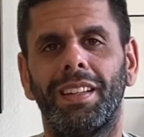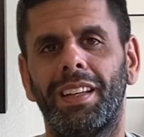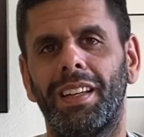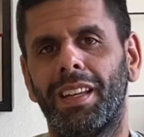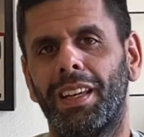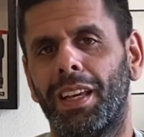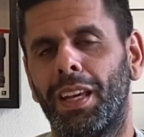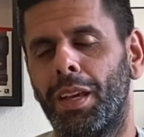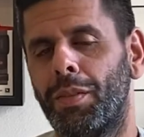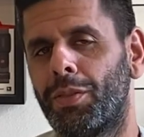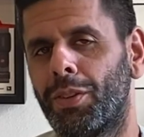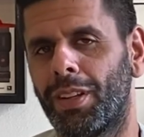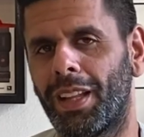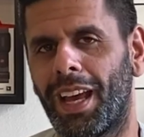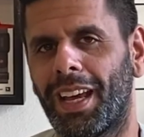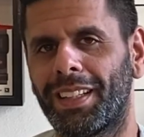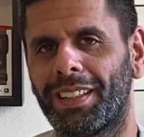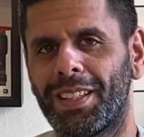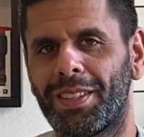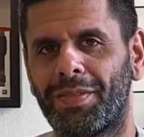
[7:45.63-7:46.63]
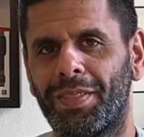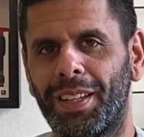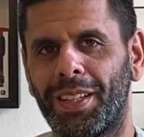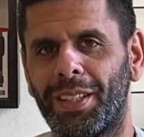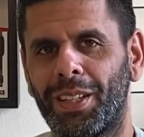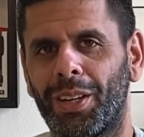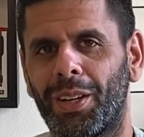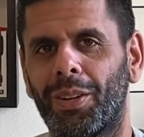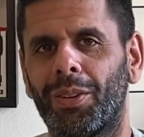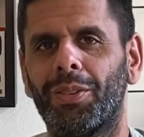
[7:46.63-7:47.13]
If you like this
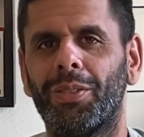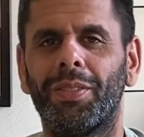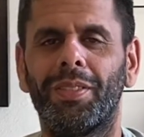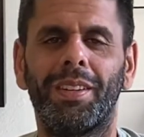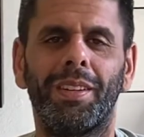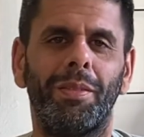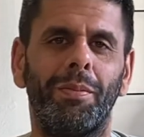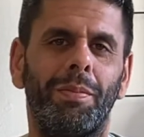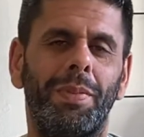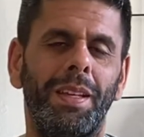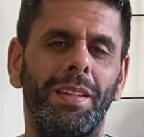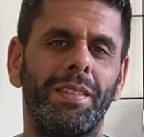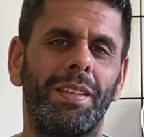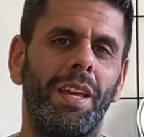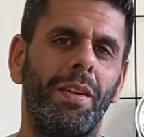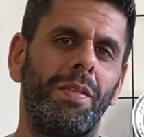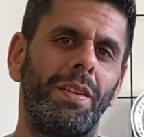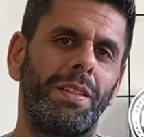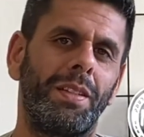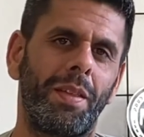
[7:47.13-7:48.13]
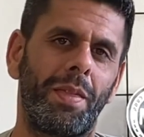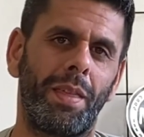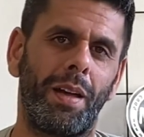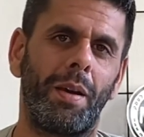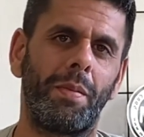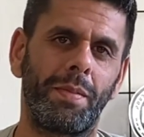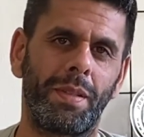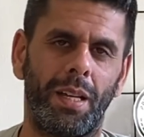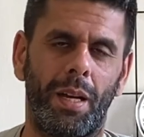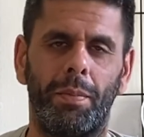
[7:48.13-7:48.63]
video, please give it a
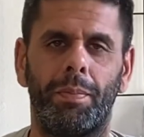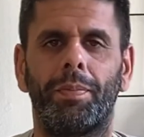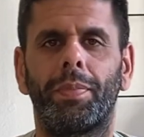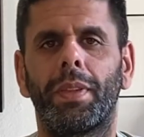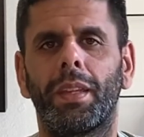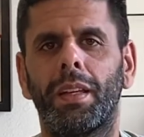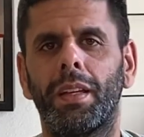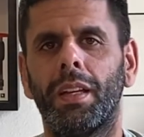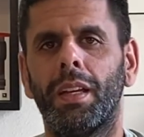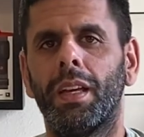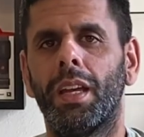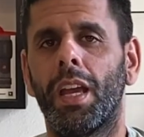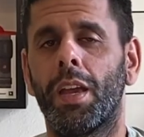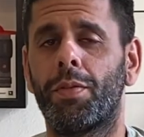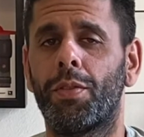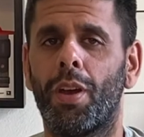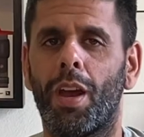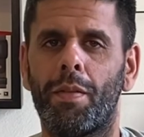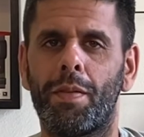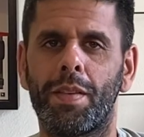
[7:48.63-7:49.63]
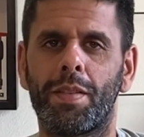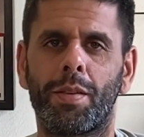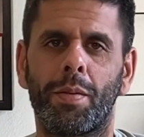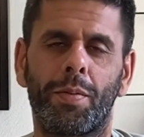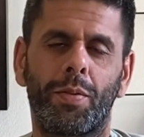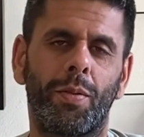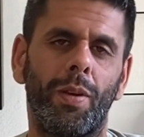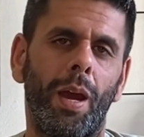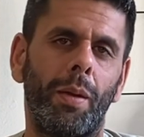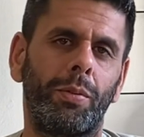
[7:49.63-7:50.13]
thumbs up. If you haven't
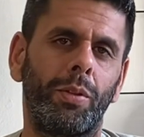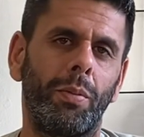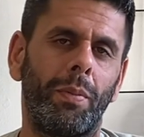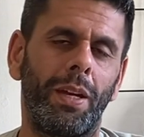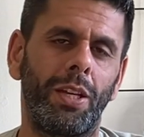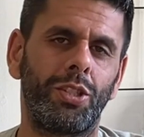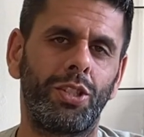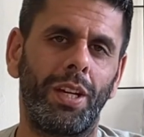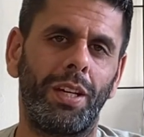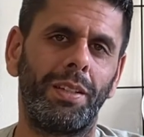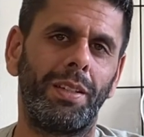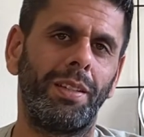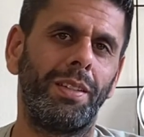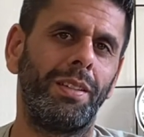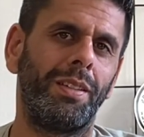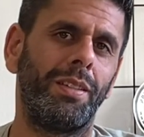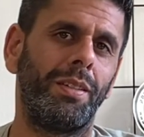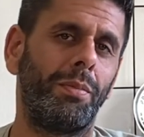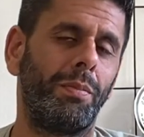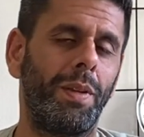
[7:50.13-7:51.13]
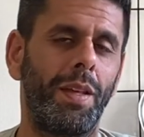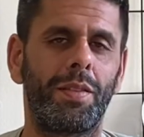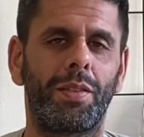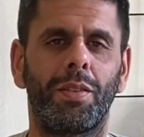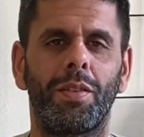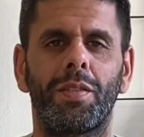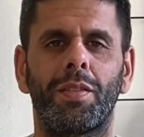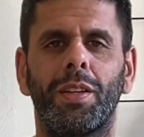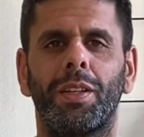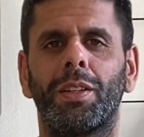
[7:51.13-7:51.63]
subscribed to my channel, please
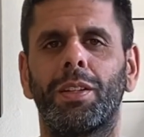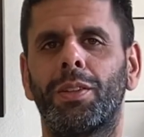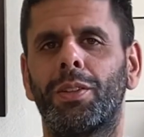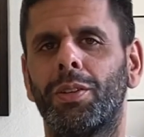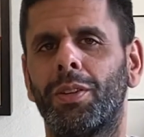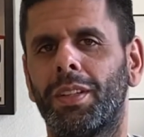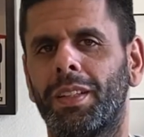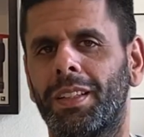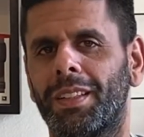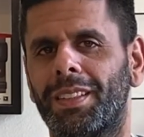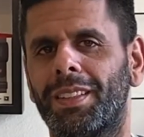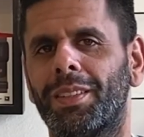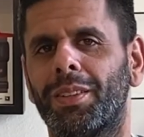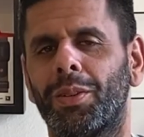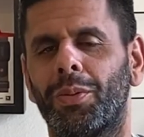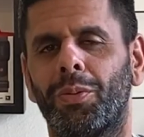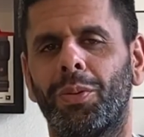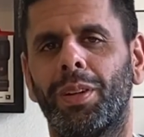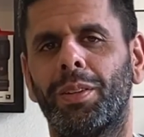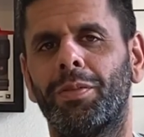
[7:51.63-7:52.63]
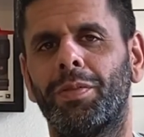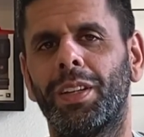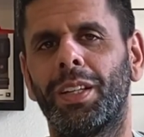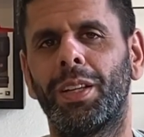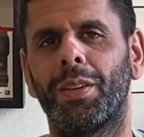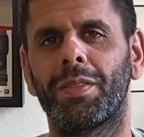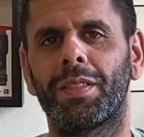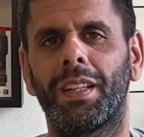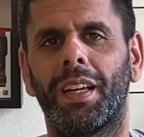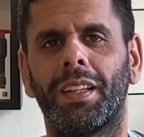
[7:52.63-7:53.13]
consider doing it when
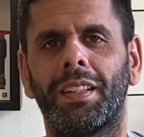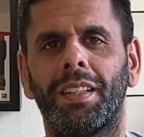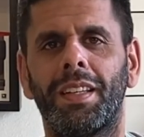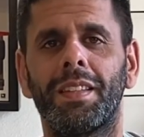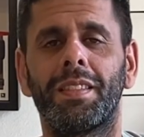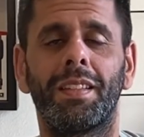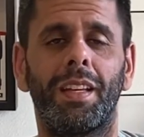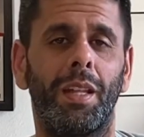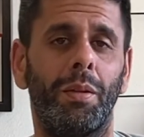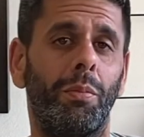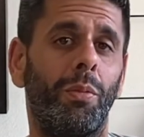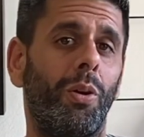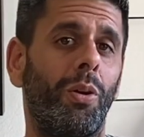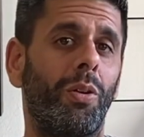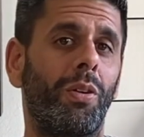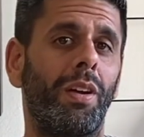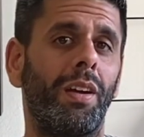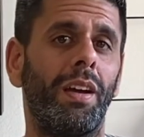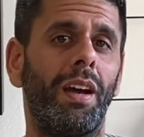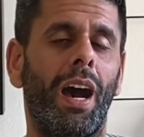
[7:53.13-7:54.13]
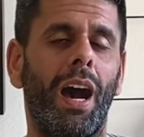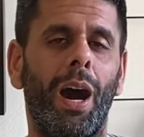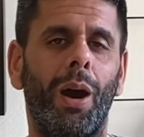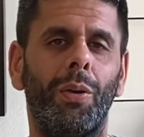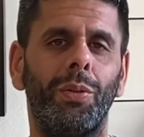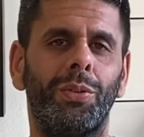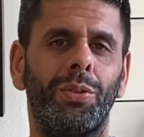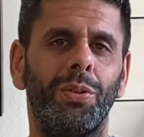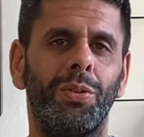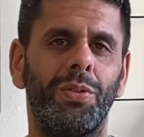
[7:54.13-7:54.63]
videos like this and more
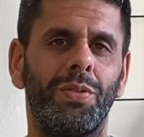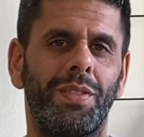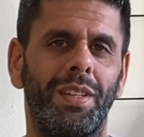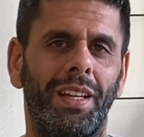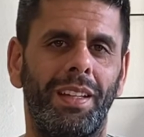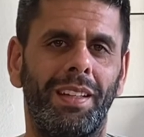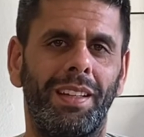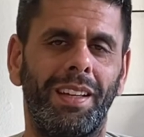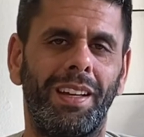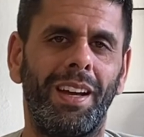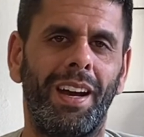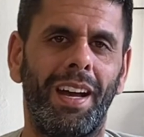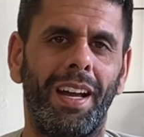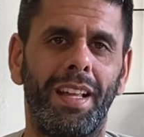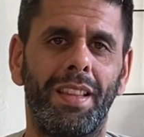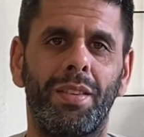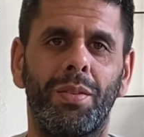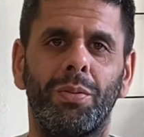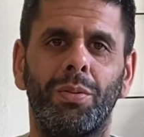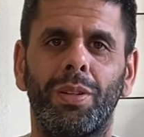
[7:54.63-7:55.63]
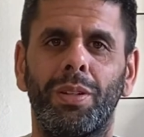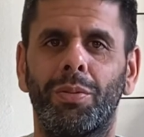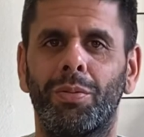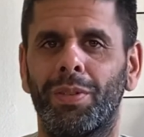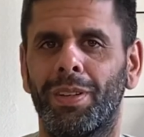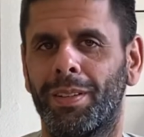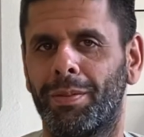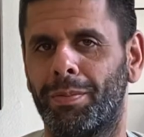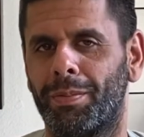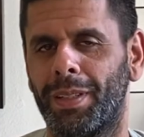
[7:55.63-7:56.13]
how-tos and guides
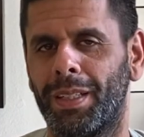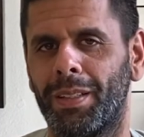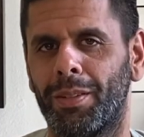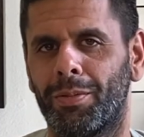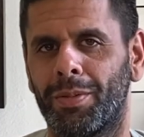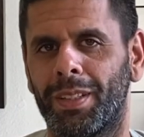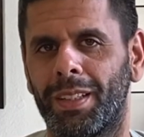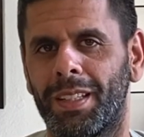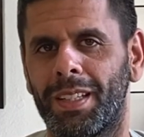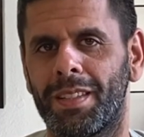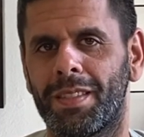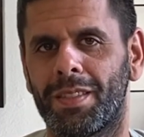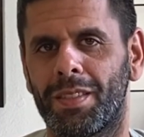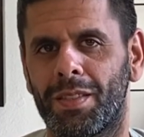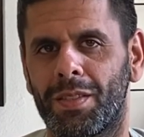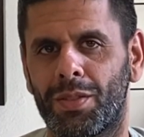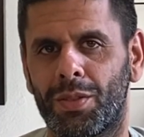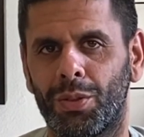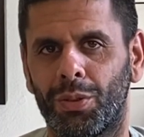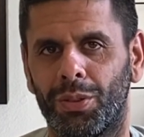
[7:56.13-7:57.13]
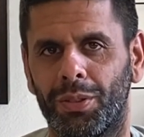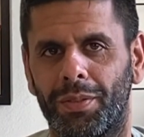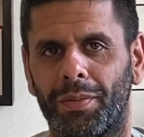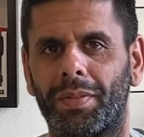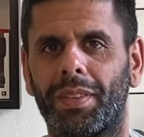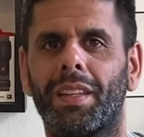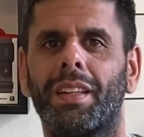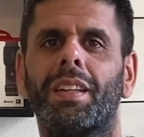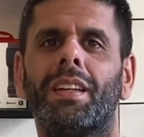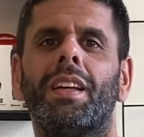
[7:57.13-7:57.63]
will be released soon.
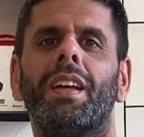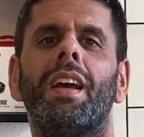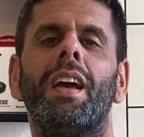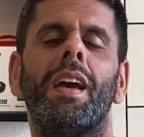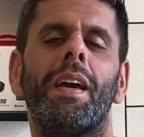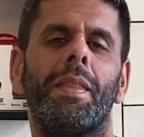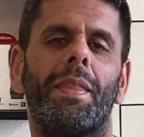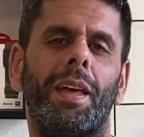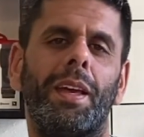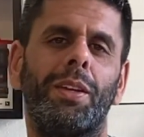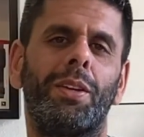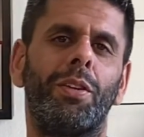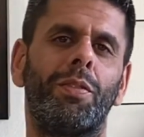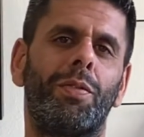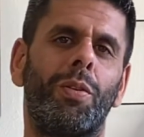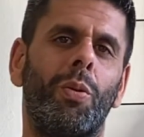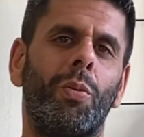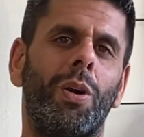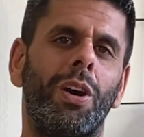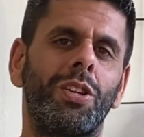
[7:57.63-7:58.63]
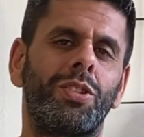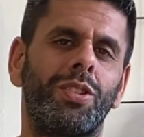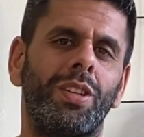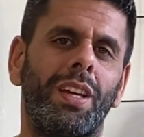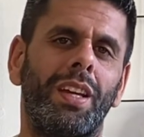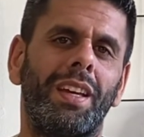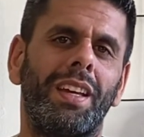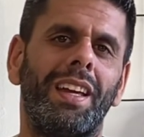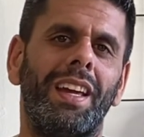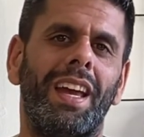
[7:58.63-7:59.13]
Thank you for
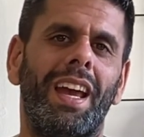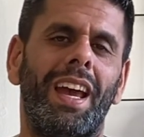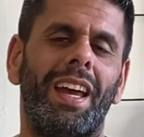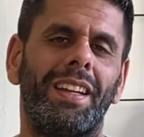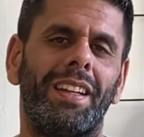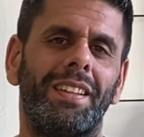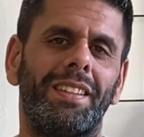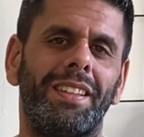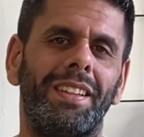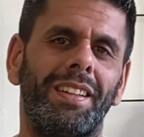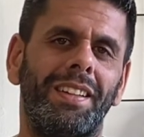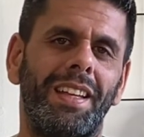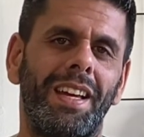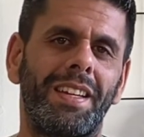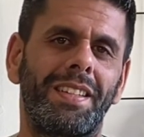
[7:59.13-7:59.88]
watching, and until next